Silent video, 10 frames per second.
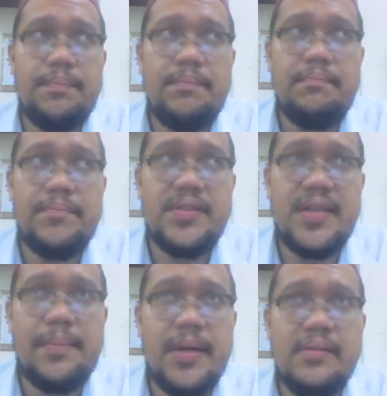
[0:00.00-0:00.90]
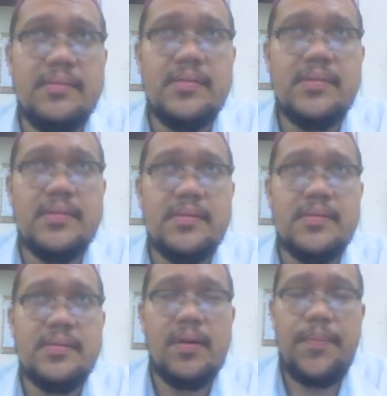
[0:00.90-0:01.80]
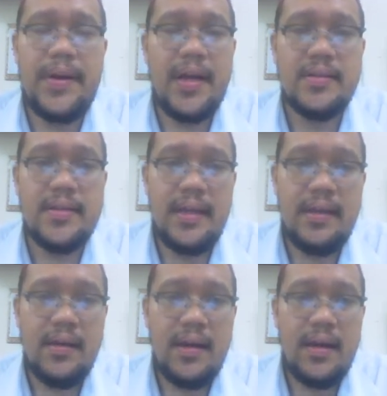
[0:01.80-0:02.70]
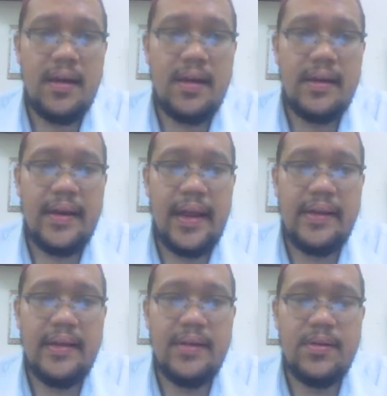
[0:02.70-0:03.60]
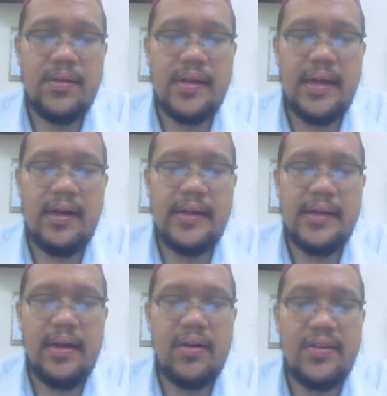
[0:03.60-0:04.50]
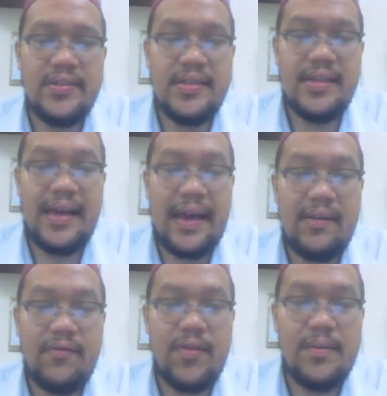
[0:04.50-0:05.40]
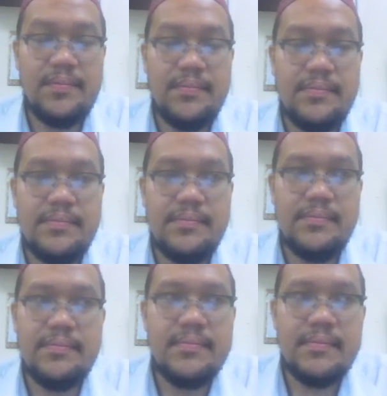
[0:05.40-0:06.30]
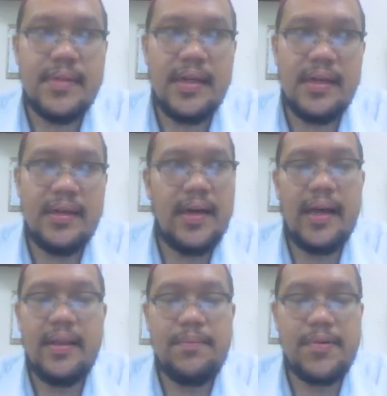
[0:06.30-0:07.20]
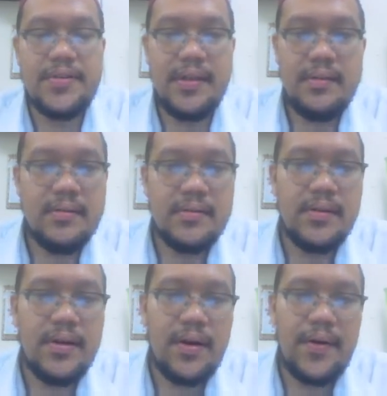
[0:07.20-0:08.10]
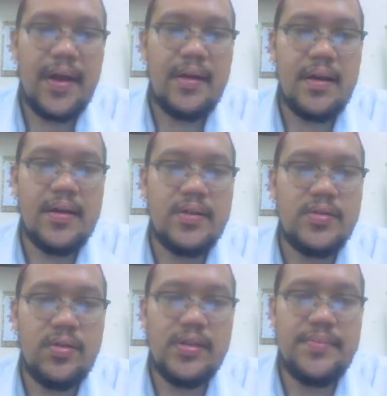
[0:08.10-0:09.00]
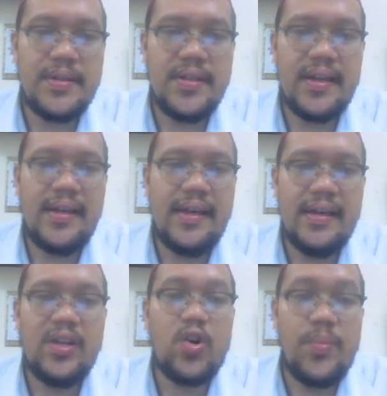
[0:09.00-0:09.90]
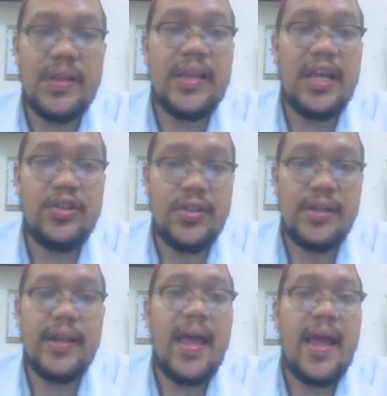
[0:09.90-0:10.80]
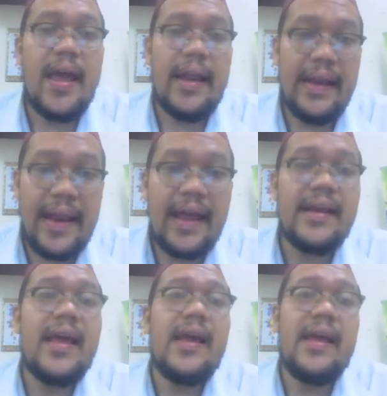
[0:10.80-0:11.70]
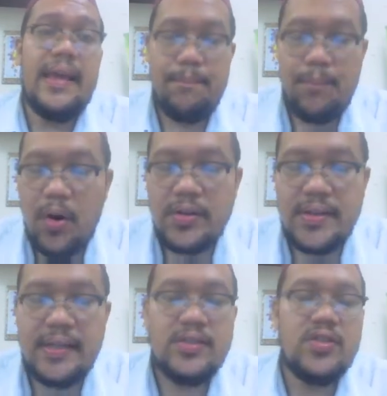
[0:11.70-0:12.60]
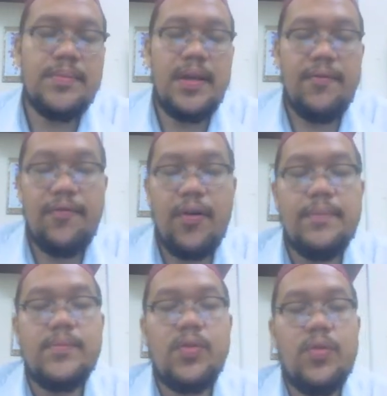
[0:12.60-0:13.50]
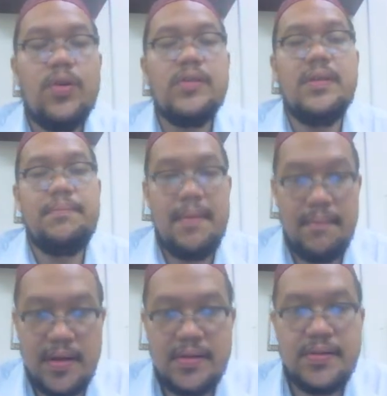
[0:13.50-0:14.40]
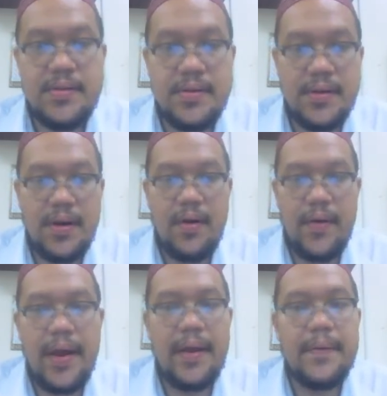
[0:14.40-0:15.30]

summon or penalty that the organization get from other person. All right, so it's basically a documentation that important to be informed to all the members. All right,